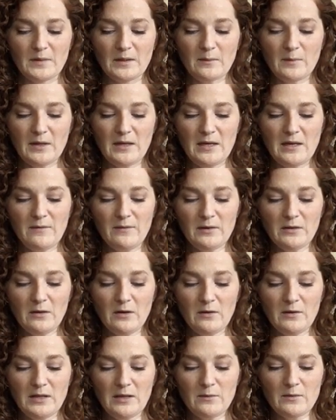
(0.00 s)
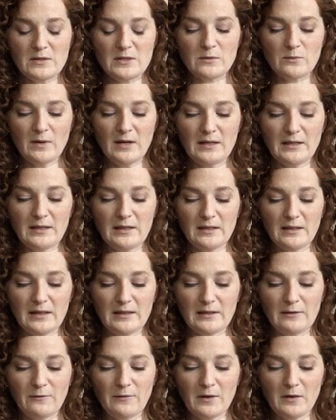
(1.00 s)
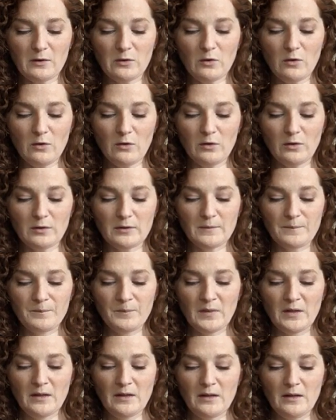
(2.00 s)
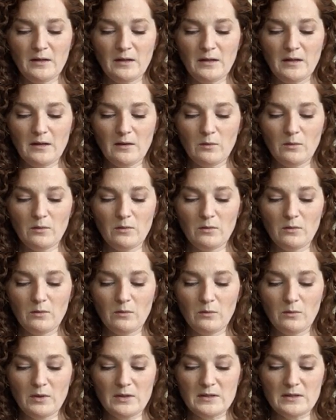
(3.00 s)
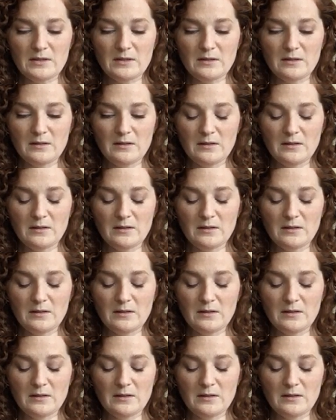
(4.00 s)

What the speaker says: But even though he was sweating and he felt cold, it was